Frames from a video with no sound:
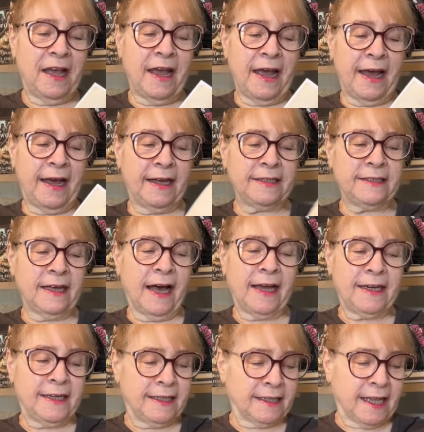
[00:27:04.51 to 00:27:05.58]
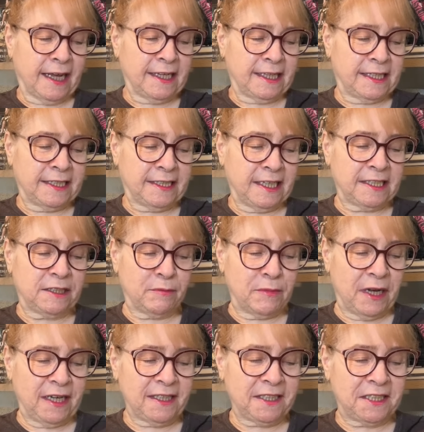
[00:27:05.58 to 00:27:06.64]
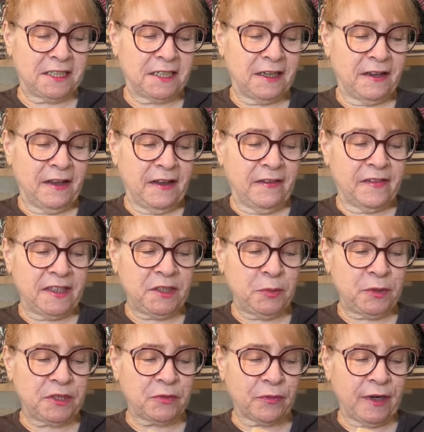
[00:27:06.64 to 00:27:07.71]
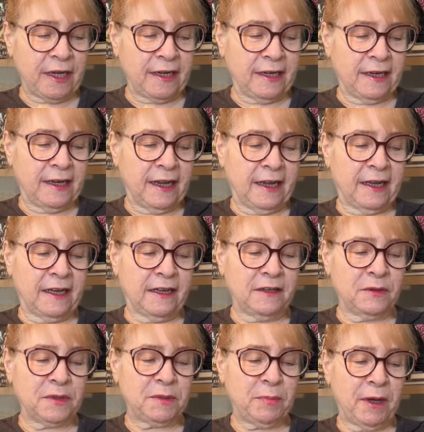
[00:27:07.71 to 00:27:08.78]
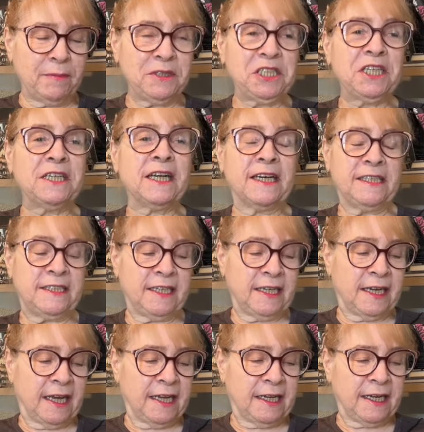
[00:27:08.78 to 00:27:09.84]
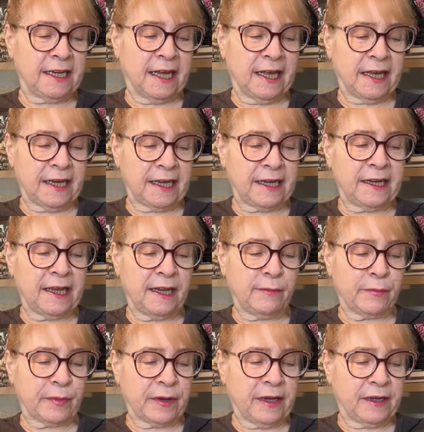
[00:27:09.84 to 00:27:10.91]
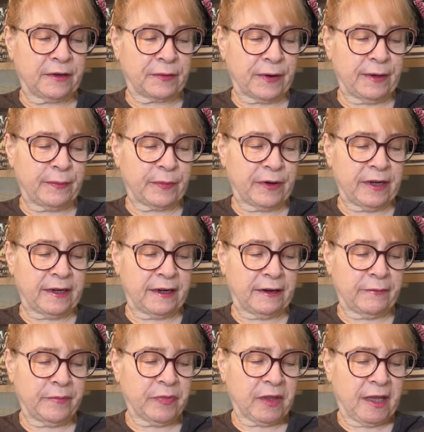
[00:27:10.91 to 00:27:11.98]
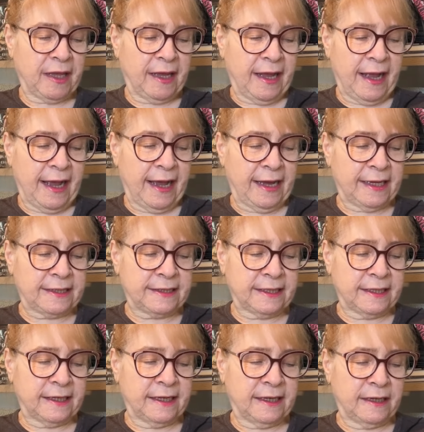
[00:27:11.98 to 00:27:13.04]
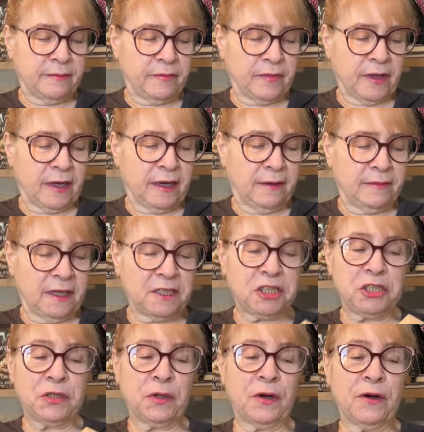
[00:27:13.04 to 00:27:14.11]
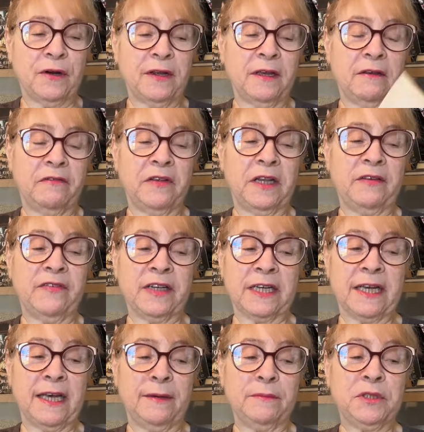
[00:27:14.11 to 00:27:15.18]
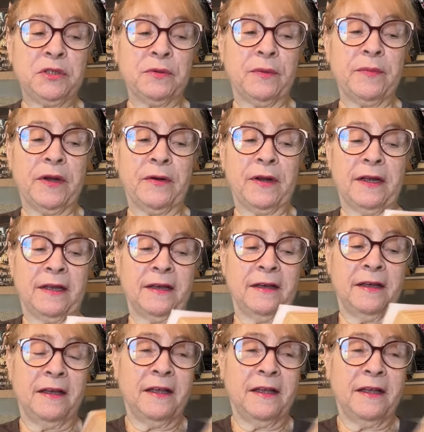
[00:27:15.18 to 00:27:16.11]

And I didn't like this as much. This was written, it was published in 1989 in Great Britain. And I'm not sure if it even came to America.